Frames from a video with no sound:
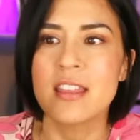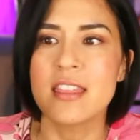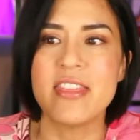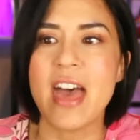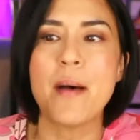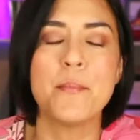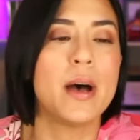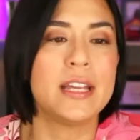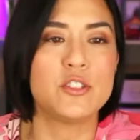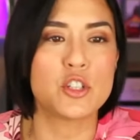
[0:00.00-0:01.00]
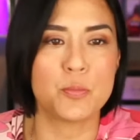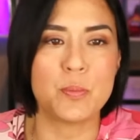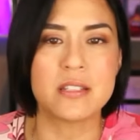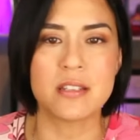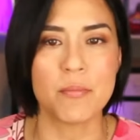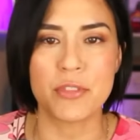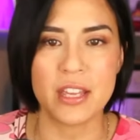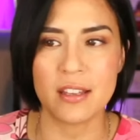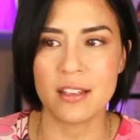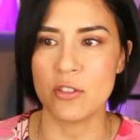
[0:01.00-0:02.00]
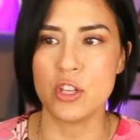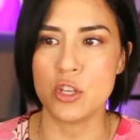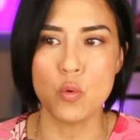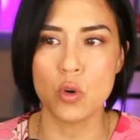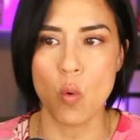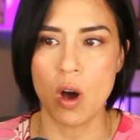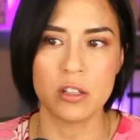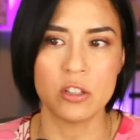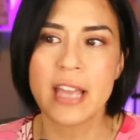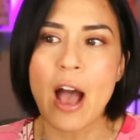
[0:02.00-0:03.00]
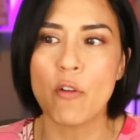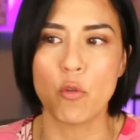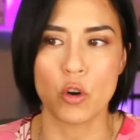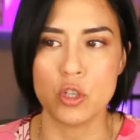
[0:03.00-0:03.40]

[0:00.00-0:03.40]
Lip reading: that might just be something that you would want to look out for.